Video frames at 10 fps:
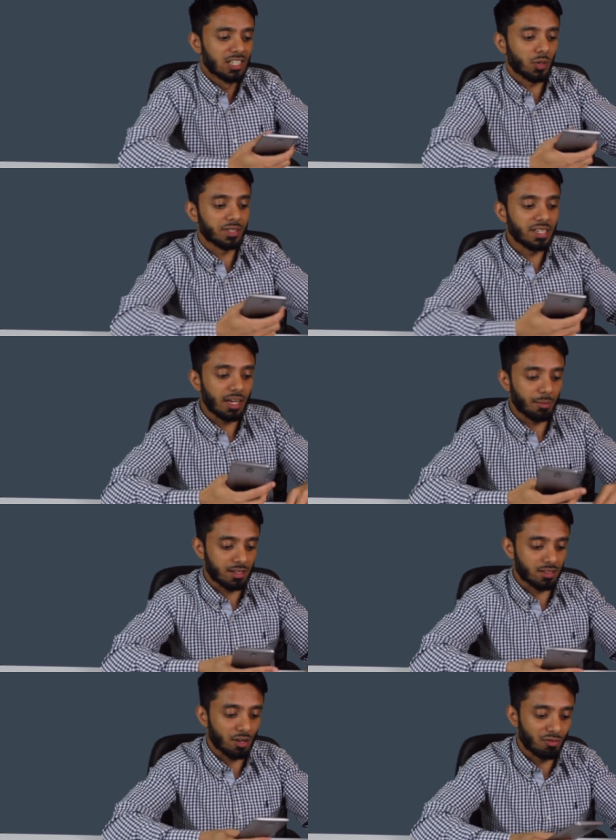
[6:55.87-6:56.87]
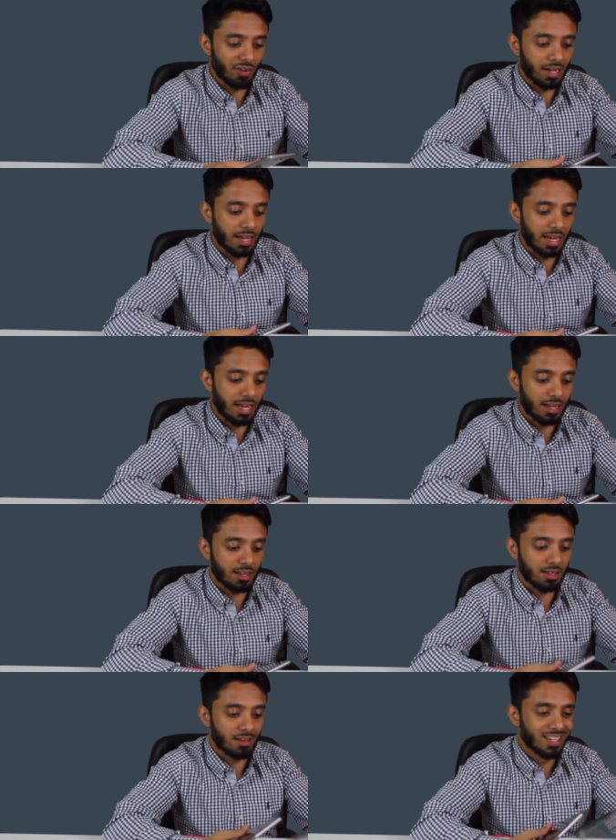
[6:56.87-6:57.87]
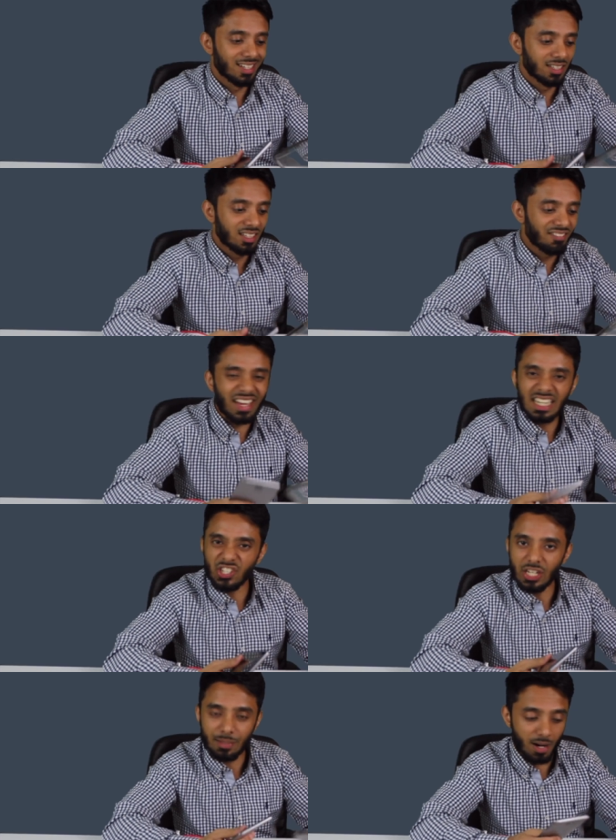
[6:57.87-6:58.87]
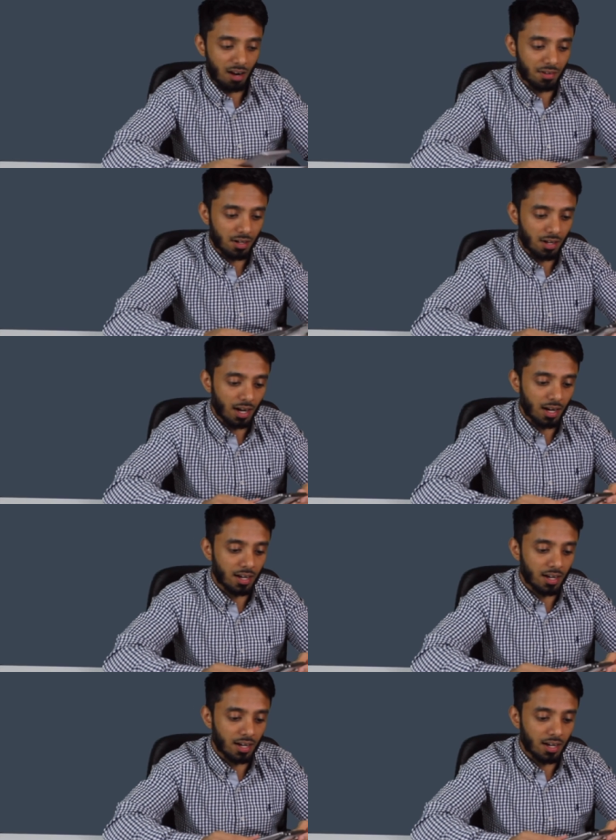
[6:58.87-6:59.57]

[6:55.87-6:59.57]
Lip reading: So I did get myself a fairly cheap cover.